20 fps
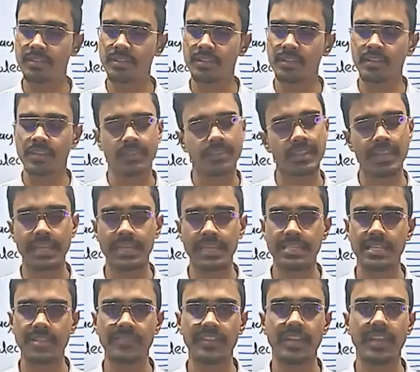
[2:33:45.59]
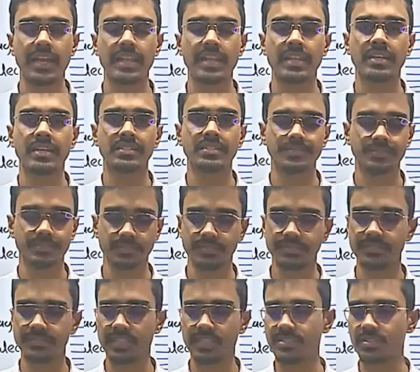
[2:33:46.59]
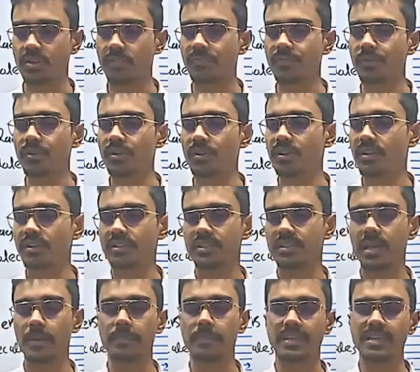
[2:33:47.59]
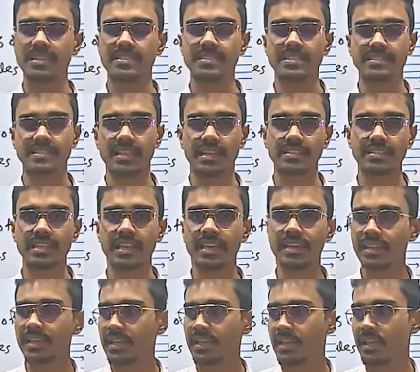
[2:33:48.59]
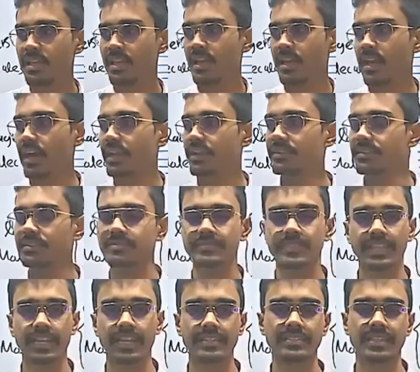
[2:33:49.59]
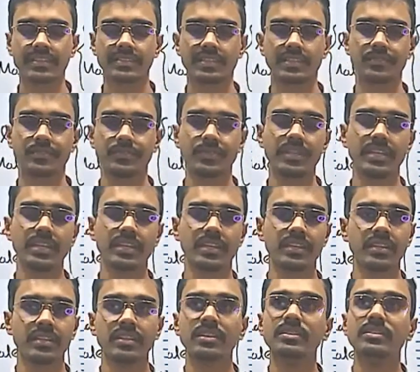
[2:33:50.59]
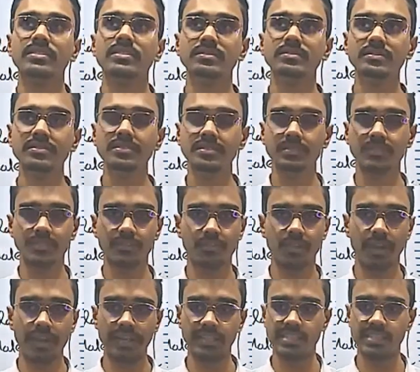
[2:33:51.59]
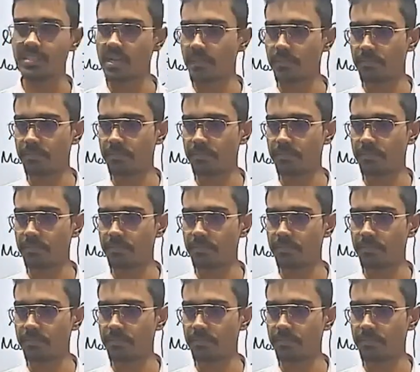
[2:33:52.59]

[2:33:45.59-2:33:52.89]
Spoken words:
Then easily we can finish off all applications next day, and we can successfully wind this up,